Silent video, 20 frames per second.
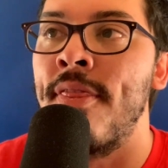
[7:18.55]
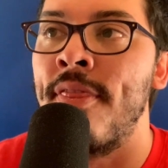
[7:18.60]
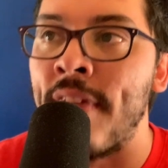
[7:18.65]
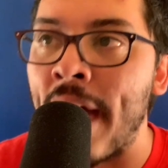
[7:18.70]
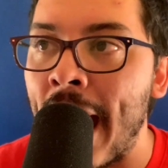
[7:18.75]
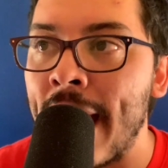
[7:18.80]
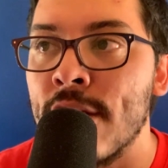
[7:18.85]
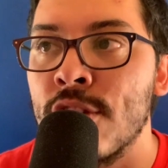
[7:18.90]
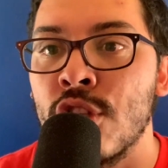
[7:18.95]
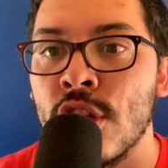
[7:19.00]

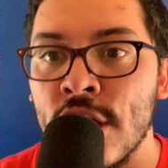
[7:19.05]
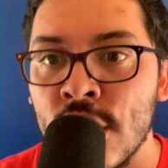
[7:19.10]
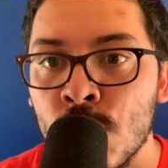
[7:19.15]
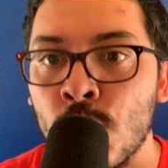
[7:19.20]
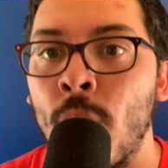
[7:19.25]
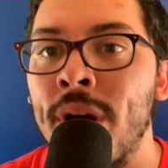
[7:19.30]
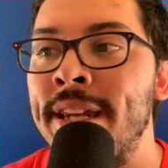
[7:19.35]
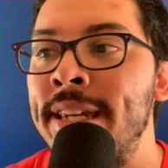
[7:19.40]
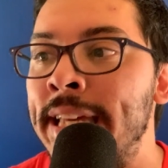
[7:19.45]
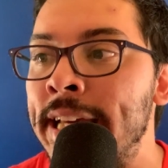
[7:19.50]
That is
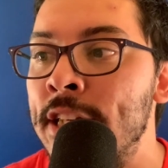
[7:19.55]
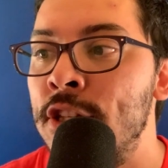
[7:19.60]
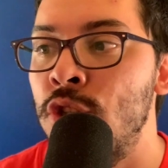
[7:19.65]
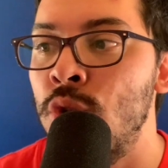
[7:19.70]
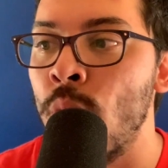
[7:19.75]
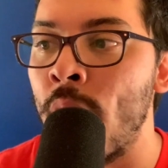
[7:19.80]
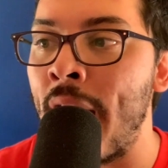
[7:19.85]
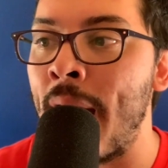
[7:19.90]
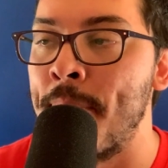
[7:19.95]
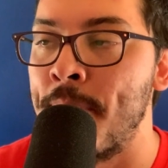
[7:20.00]
what needs
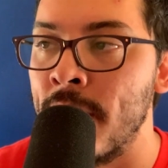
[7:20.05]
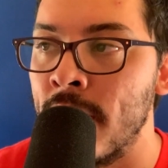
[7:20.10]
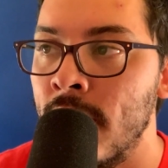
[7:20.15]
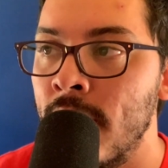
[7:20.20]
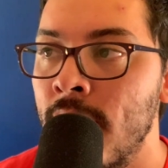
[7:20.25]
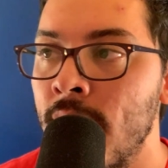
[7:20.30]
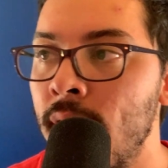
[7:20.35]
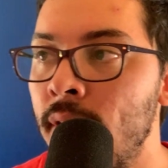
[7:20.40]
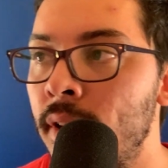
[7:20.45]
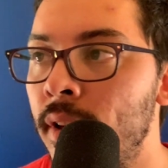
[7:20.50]
to happen.
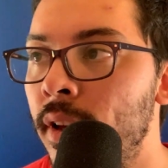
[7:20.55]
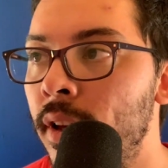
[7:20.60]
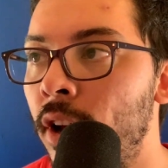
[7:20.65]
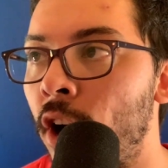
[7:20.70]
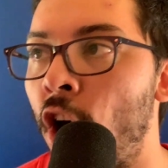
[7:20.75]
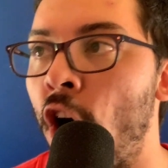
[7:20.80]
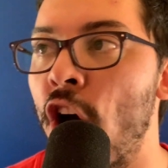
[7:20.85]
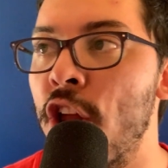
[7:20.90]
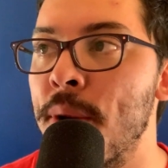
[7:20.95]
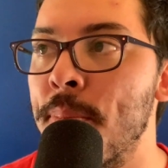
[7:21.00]

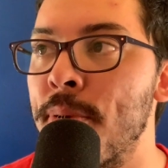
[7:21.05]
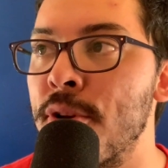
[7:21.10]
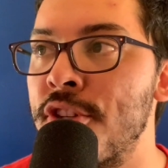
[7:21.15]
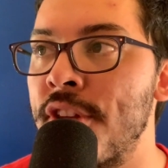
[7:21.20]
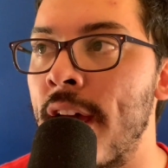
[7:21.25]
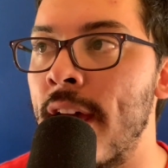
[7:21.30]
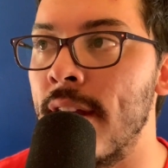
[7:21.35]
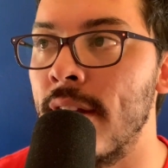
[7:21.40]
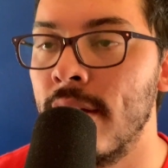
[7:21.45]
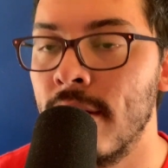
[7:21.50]

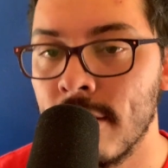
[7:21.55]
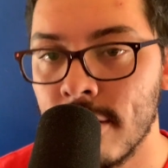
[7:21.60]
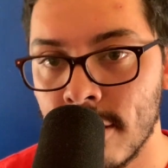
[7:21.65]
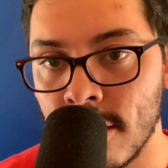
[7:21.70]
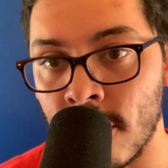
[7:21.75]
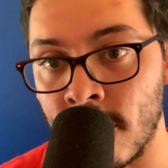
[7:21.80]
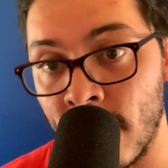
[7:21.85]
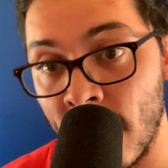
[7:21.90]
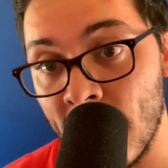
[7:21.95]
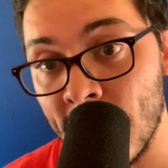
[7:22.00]
100%.
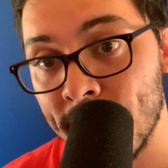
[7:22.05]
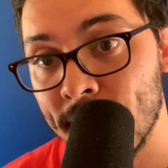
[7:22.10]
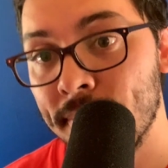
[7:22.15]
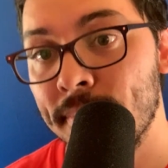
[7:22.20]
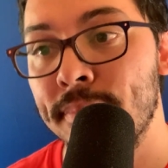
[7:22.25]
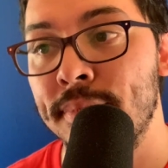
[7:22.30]
Okay?